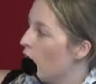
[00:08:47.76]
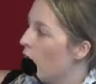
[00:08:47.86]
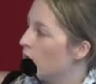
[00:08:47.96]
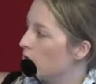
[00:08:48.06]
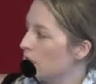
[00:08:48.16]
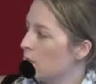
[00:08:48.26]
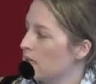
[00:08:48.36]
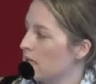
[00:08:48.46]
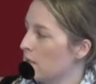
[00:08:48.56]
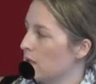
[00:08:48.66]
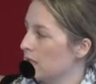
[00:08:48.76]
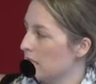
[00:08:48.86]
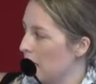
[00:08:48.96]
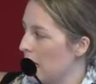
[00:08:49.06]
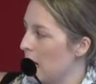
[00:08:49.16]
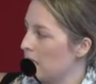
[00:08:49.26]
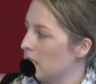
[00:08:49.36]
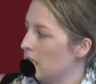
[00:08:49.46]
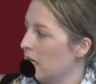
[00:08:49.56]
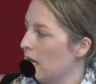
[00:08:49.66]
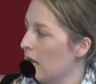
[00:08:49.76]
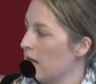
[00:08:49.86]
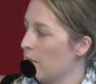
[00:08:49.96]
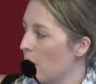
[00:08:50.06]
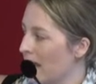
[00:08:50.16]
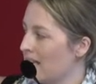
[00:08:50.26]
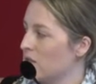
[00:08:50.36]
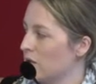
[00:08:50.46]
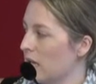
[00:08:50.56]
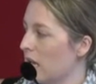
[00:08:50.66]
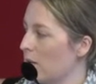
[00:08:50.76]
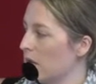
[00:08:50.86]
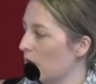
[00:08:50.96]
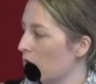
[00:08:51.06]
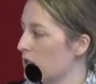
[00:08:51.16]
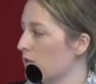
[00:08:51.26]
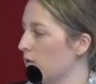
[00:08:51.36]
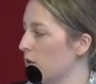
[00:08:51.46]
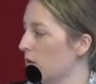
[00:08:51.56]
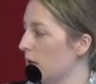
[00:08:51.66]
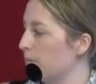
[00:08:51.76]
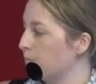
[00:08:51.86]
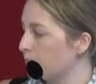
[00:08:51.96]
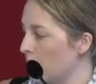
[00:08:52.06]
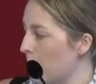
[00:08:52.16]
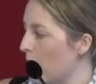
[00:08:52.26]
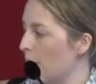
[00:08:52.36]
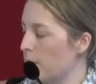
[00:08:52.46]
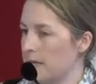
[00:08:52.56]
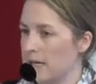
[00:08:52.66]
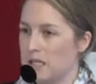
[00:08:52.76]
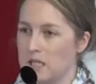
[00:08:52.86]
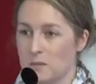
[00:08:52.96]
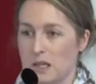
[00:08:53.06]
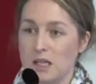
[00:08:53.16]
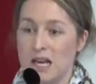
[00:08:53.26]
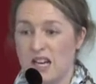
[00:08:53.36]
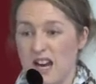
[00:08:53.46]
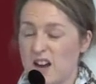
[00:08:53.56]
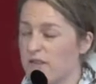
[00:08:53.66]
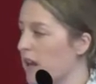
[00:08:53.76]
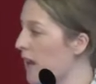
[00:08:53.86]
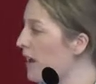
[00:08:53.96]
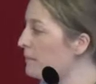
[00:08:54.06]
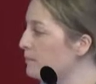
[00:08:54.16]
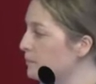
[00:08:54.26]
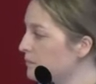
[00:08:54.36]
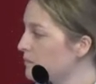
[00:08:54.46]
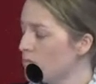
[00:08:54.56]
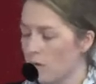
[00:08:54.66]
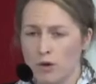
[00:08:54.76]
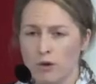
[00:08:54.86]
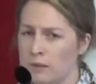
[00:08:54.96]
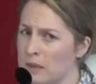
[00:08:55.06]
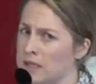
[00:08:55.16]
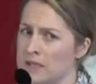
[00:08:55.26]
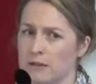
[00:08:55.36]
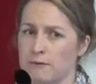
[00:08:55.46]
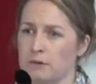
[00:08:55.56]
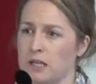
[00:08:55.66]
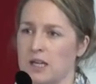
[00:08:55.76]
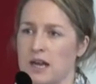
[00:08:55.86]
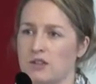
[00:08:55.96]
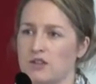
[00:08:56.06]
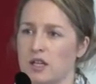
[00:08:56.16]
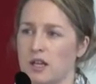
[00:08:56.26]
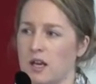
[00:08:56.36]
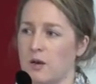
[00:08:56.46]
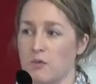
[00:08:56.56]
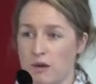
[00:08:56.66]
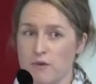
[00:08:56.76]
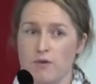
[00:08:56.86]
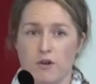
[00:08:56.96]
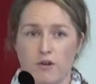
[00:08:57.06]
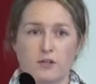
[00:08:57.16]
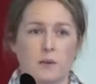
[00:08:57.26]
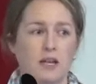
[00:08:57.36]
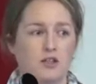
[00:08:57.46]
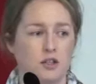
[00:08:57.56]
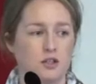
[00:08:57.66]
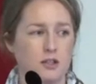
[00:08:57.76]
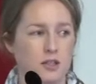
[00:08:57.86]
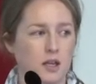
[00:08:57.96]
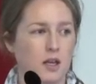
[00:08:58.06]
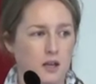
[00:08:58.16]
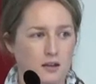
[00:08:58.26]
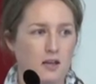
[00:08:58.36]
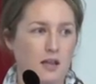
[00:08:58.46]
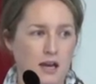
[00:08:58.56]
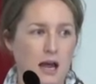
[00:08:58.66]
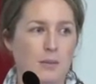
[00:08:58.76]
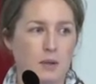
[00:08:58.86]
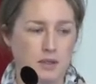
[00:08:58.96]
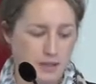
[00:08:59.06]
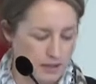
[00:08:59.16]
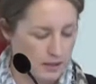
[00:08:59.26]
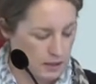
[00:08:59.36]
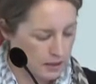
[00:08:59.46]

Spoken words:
Obviously, when someone's entered in care, they might enter in care but they're lost to follow-up. They might be intermittent in and out of care, or they might stay fully engaged in care. We've all got those patients that happens.